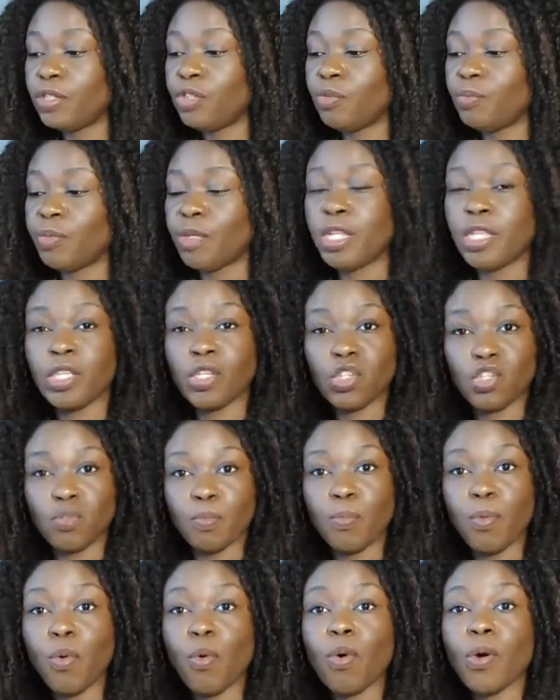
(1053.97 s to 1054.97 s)
to be the
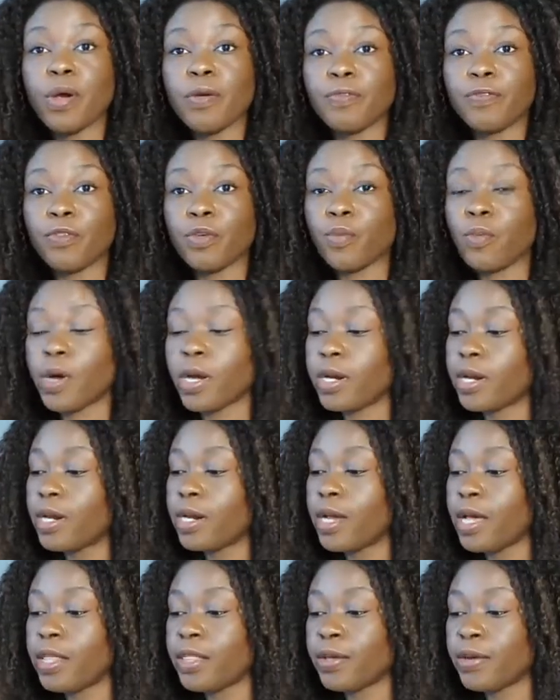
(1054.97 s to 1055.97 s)
support for one
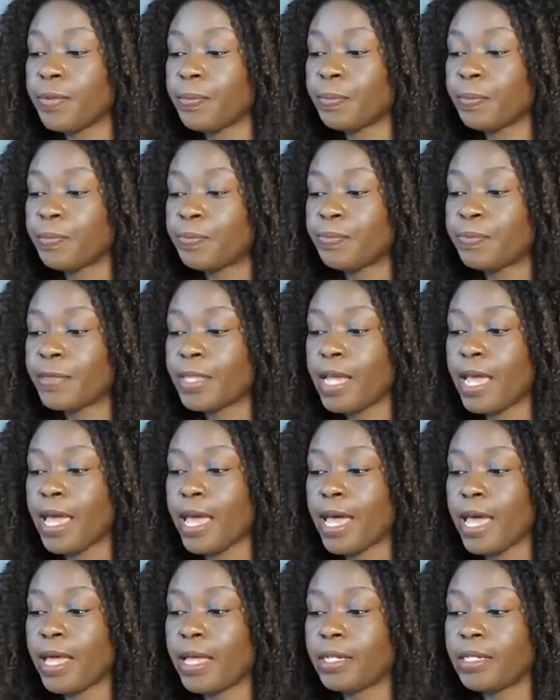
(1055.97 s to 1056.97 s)
another.
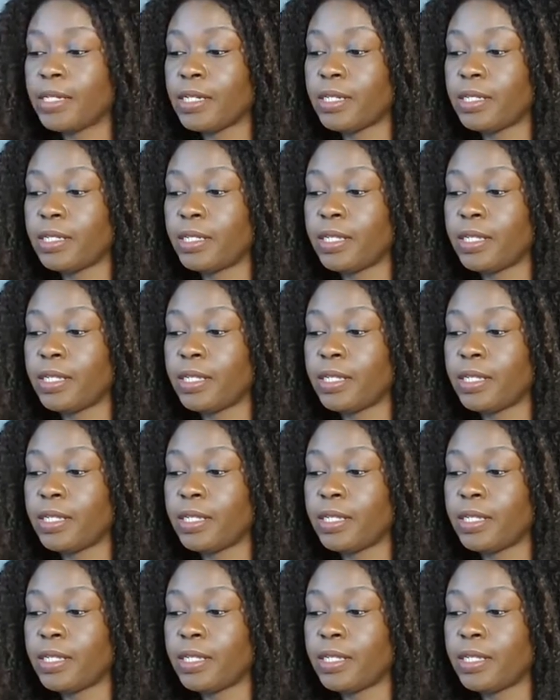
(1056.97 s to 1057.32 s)
And